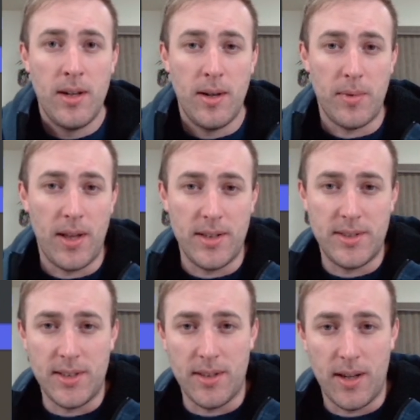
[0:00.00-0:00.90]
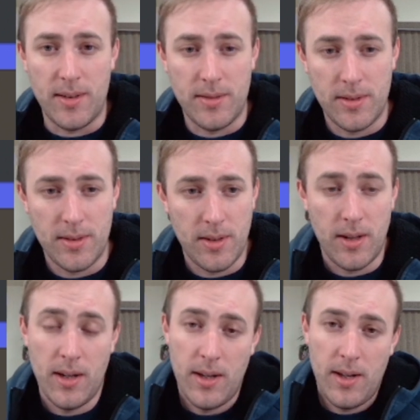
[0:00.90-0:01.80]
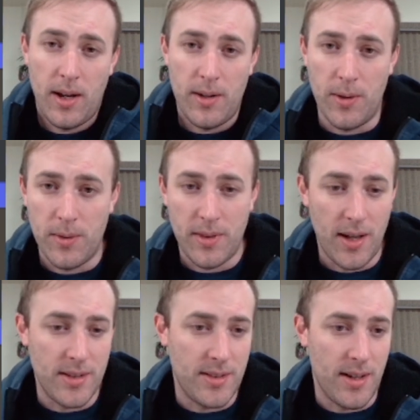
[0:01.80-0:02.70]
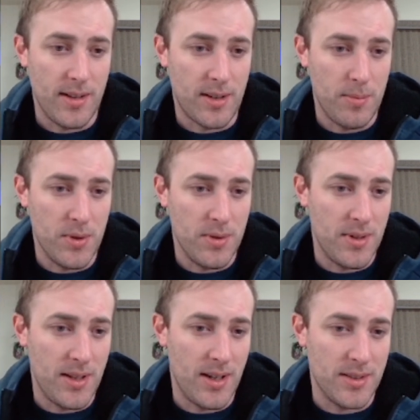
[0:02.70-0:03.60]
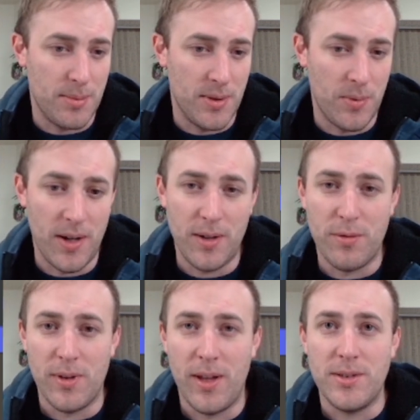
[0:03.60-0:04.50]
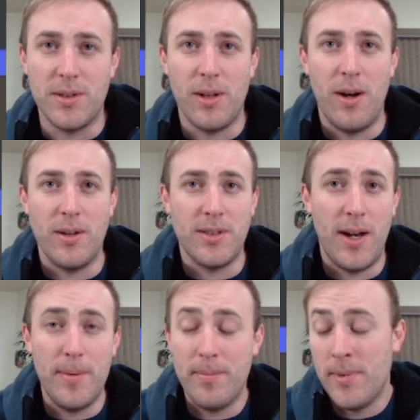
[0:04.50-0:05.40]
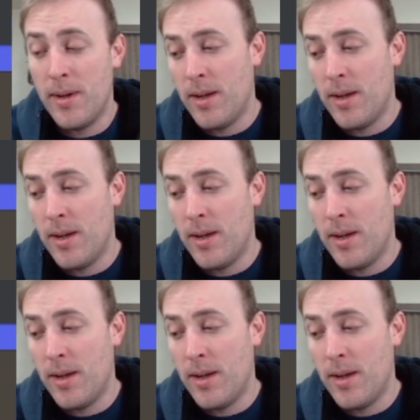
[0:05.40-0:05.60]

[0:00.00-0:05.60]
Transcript: I'm glad to see that. I know that the community has been waiting for Ledger a long time.